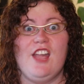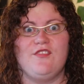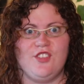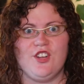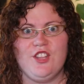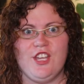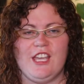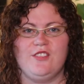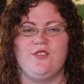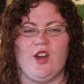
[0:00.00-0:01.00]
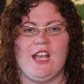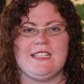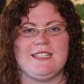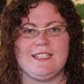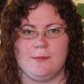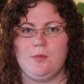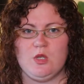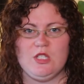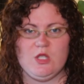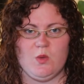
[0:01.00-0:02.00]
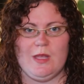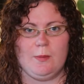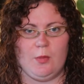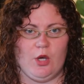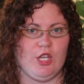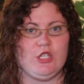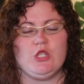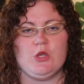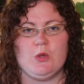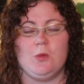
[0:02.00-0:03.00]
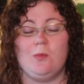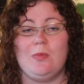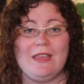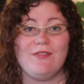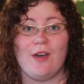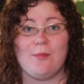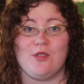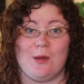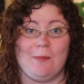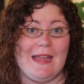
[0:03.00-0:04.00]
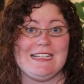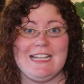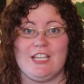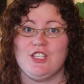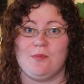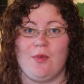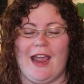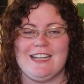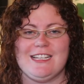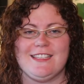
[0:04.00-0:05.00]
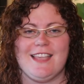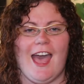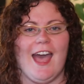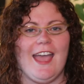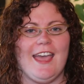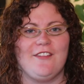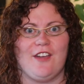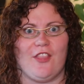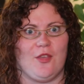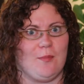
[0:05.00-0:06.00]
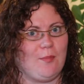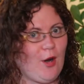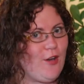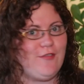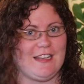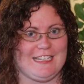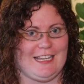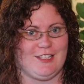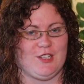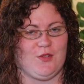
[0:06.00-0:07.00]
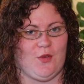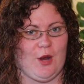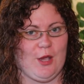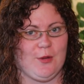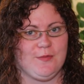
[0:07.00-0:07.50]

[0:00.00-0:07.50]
If you're looking for a simple, sweet book to beef up your meditation practice, I have got the perfect answer for you.